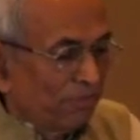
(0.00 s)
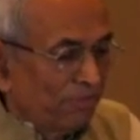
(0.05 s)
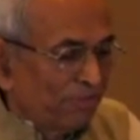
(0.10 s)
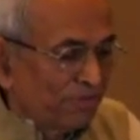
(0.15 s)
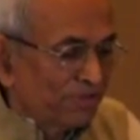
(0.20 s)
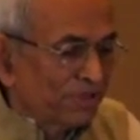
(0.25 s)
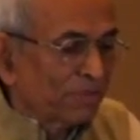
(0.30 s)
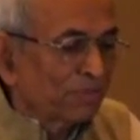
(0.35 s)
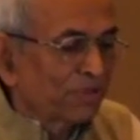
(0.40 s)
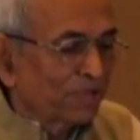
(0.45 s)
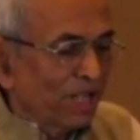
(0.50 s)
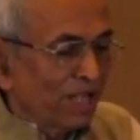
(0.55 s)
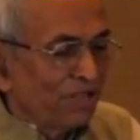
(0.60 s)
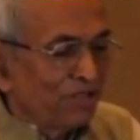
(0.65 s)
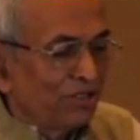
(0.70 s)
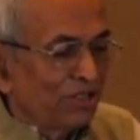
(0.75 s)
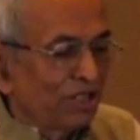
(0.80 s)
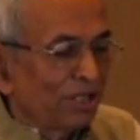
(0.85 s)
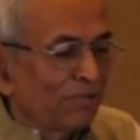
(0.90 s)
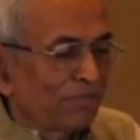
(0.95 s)

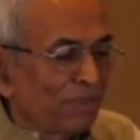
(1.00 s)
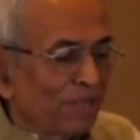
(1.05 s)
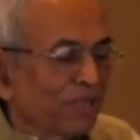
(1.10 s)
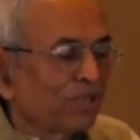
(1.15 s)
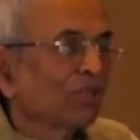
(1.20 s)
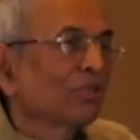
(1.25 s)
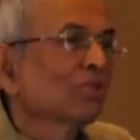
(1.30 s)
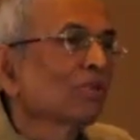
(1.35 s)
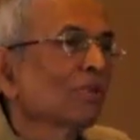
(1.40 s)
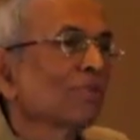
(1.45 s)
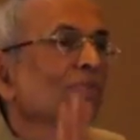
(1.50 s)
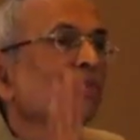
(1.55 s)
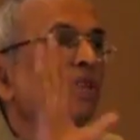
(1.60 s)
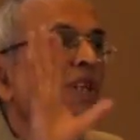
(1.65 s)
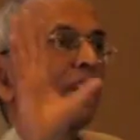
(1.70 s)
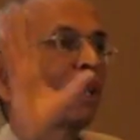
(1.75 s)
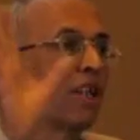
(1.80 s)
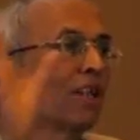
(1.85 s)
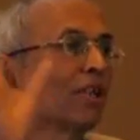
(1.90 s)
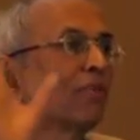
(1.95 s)
substantial patches of
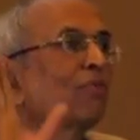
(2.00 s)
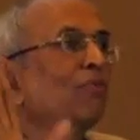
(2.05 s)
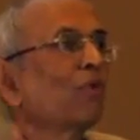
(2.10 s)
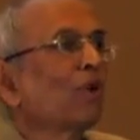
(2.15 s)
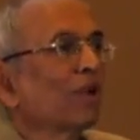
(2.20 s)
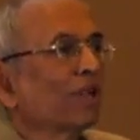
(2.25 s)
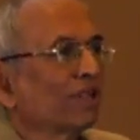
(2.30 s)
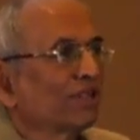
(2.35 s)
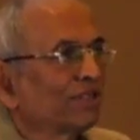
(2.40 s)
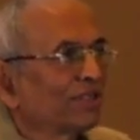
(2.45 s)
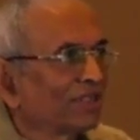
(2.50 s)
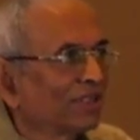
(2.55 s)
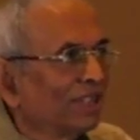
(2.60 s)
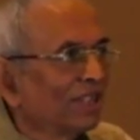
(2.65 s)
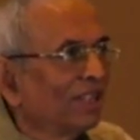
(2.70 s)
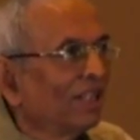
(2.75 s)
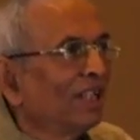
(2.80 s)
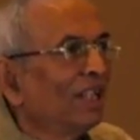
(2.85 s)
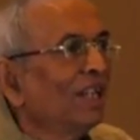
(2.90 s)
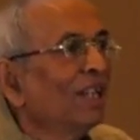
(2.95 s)
sacred forests.
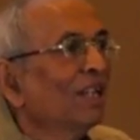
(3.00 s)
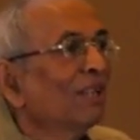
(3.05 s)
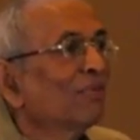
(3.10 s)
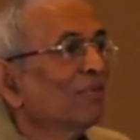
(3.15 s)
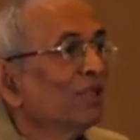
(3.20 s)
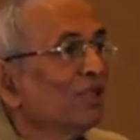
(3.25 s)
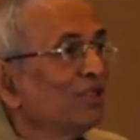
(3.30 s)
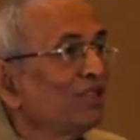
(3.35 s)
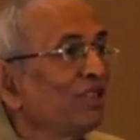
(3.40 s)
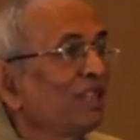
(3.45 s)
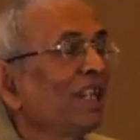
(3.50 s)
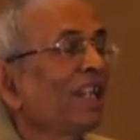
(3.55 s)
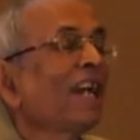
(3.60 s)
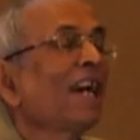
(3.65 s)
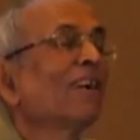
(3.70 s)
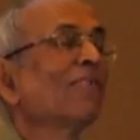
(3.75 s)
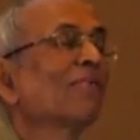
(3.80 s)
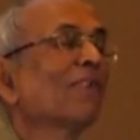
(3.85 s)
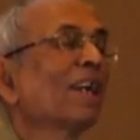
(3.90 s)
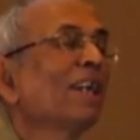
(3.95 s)
We still
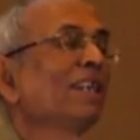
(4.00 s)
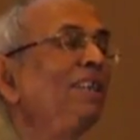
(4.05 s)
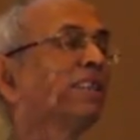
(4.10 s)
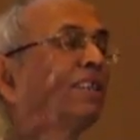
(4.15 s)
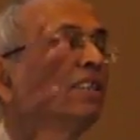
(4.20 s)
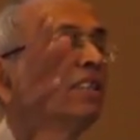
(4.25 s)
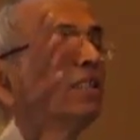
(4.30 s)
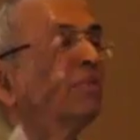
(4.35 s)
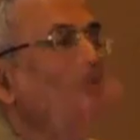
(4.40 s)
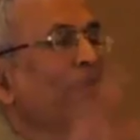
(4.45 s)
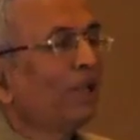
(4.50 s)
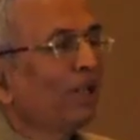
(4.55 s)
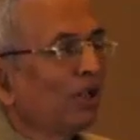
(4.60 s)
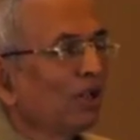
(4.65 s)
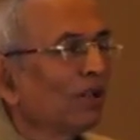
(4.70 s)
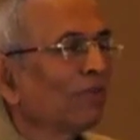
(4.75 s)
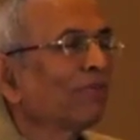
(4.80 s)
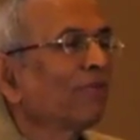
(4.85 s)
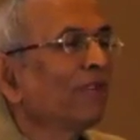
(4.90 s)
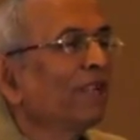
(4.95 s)
have, right in the
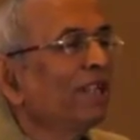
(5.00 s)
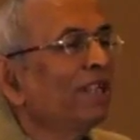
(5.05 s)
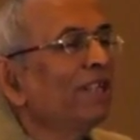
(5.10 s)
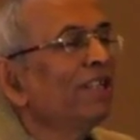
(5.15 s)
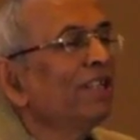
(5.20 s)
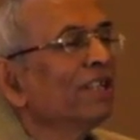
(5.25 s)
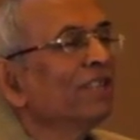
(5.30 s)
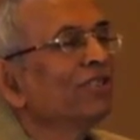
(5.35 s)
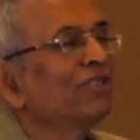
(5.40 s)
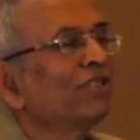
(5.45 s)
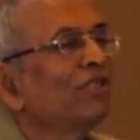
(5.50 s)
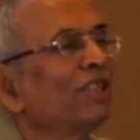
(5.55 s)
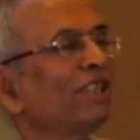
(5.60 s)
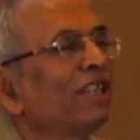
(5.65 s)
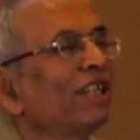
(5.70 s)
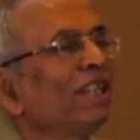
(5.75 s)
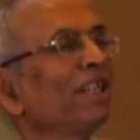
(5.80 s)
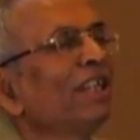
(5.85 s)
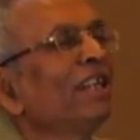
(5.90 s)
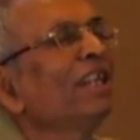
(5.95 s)
middle of Indian
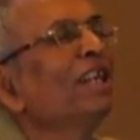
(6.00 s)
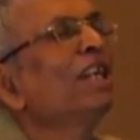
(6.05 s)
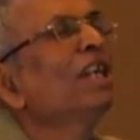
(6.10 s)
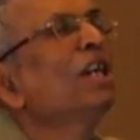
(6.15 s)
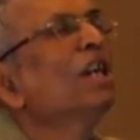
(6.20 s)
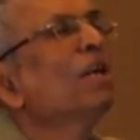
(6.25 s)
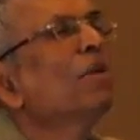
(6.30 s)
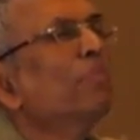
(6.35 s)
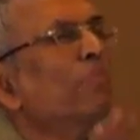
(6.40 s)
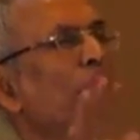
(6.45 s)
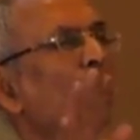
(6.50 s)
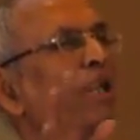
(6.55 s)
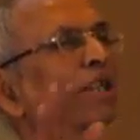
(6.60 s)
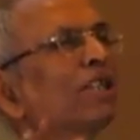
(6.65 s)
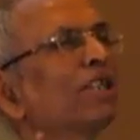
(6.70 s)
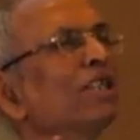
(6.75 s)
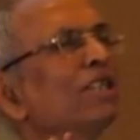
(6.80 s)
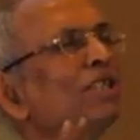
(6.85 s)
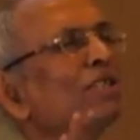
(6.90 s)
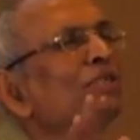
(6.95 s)
city,
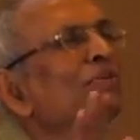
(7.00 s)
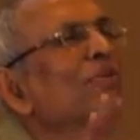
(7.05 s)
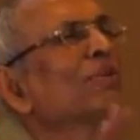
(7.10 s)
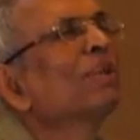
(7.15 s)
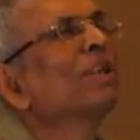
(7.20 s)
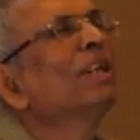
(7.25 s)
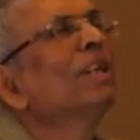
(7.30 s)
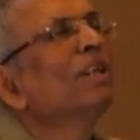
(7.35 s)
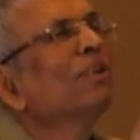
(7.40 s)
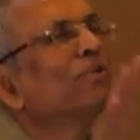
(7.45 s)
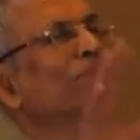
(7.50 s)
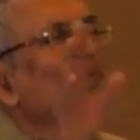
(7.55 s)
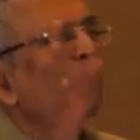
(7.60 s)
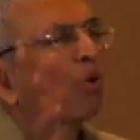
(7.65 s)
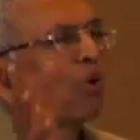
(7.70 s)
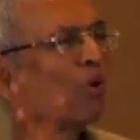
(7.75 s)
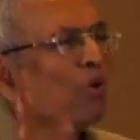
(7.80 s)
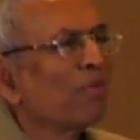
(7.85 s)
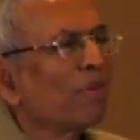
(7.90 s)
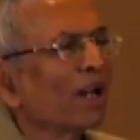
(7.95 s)
monkeys
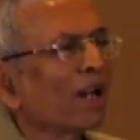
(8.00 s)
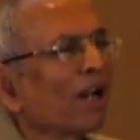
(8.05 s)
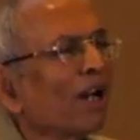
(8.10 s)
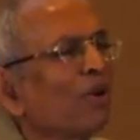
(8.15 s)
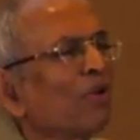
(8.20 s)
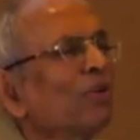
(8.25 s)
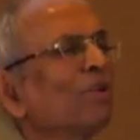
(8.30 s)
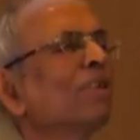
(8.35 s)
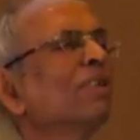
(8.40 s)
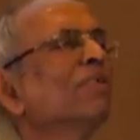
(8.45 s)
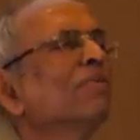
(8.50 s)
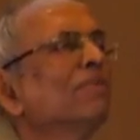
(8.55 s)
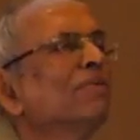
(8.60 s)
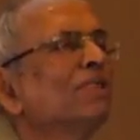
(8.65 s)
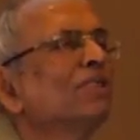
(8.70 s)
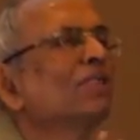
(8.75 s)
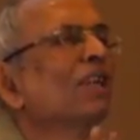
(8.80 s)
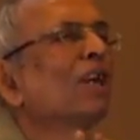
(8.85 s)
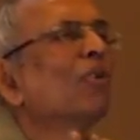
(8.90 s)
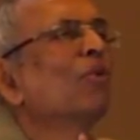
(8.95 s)
roam around
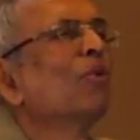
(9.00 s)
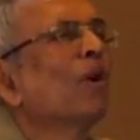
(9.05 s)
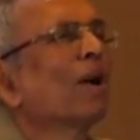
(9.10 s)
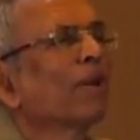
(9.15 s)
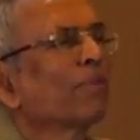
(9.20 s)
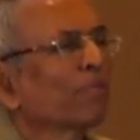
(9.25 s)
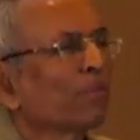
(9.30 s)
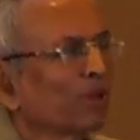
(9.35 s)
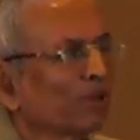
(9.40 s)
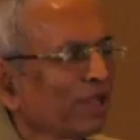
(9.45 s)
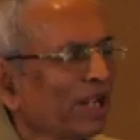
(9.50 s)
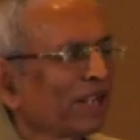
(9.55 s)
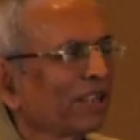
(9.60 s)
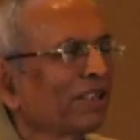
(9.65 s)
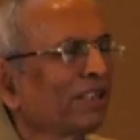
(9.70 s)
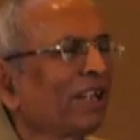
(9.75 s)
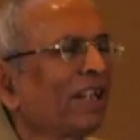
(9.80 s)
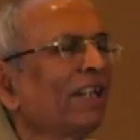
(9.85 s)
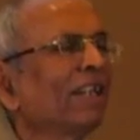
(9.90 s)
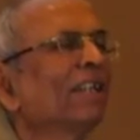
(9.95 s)
who are
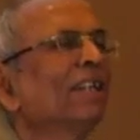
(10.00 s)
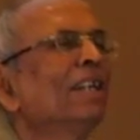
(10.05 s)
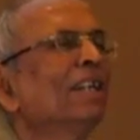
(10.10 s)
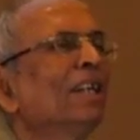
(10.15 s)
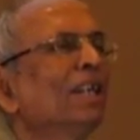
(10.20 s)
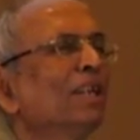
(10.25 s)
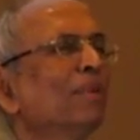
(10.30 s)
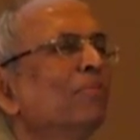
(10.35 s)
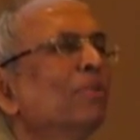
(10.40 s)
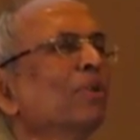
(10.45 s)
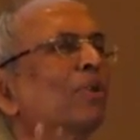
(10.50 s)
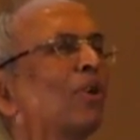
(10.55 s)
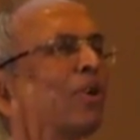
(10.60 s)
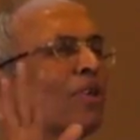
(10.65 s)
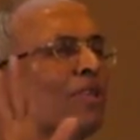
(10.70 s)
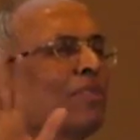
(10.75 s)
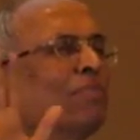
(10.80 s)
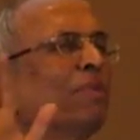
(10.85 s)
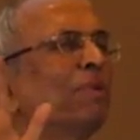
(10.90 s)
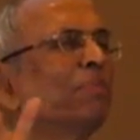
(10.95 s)
protected
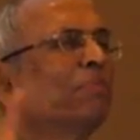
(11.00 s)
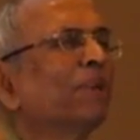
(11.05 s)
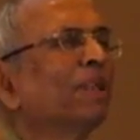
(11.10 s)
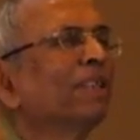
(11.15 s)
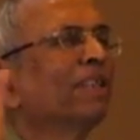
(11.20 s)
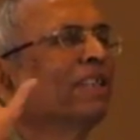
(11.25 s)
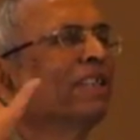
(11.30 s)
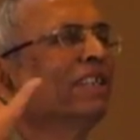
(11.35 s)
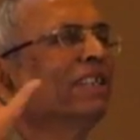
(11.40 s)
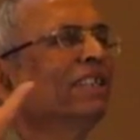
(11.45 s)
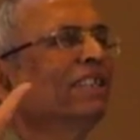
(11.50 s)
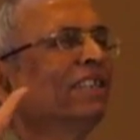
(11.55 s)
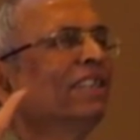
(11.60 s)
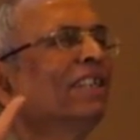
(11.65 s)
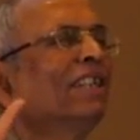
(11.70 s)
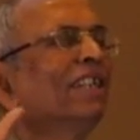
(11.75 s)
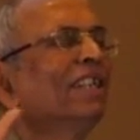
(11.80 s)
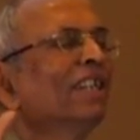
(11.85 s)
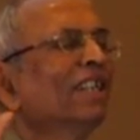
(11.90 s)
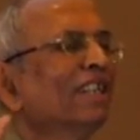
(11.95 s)
because people think
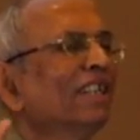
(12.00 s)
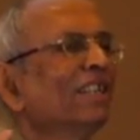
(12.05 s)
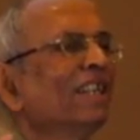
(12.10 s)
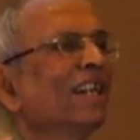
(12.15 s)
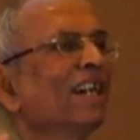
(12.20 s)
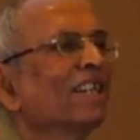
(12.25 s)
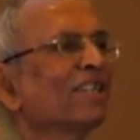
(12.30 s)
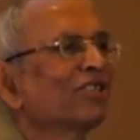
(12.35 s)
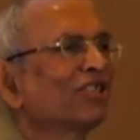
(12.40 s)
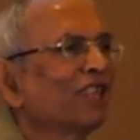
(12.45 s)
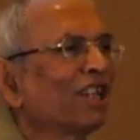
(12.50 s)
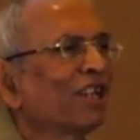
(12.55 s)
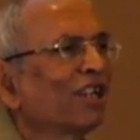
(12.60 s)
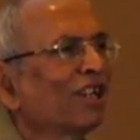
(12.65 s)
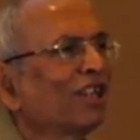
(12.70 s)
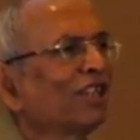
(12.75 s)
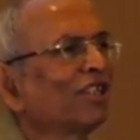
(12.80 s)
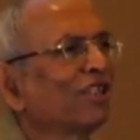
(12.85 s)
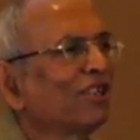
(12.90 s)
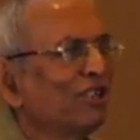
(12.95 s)
they are
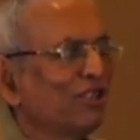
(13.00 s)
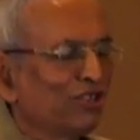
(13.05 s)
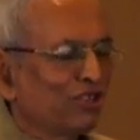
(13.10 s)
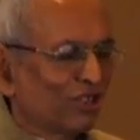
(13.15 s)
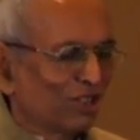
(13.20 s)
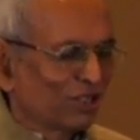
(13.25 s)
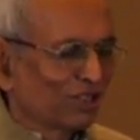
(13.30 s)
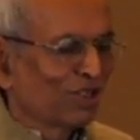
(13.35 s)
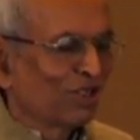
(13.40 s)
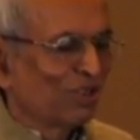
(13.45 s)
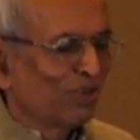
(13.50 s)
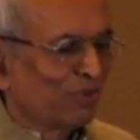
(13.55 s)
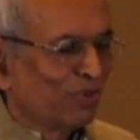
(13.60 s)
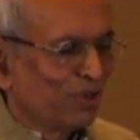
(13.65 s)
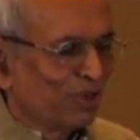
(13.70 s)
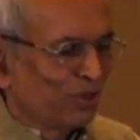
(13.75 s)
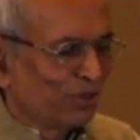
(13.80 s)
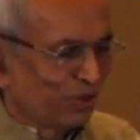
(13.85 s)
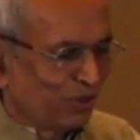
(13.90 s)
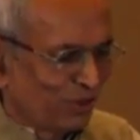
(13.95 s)
sacred creatures,
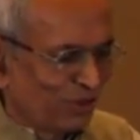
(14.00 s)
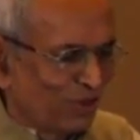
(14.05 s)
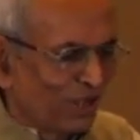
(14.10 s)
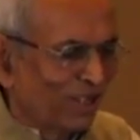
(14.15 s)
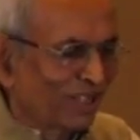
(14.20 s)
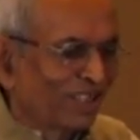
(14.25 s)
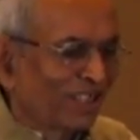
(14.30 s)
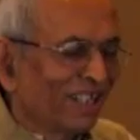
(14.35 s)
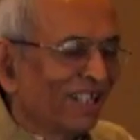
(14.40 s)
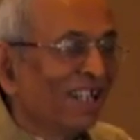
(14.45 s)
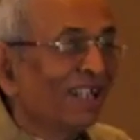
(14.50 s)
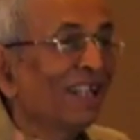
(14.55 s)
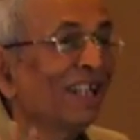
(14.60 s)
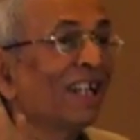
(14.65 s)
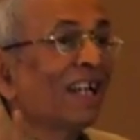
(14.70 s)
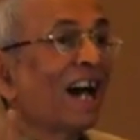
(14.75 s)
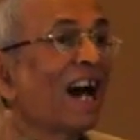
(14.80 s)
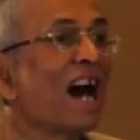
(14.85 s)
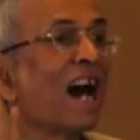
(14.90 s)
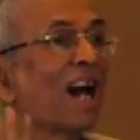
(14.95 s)
we should not
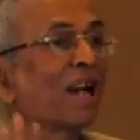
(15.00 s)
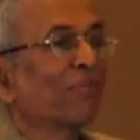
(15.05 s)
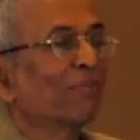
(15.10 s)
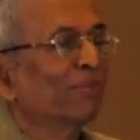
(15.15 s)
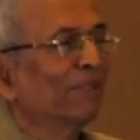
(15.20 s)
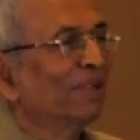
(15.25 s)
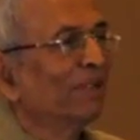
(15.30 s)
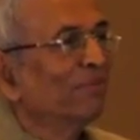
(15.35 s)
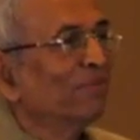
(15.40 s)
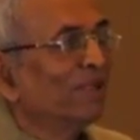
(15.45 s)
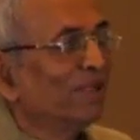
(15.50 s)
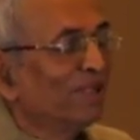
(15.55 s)
harm them.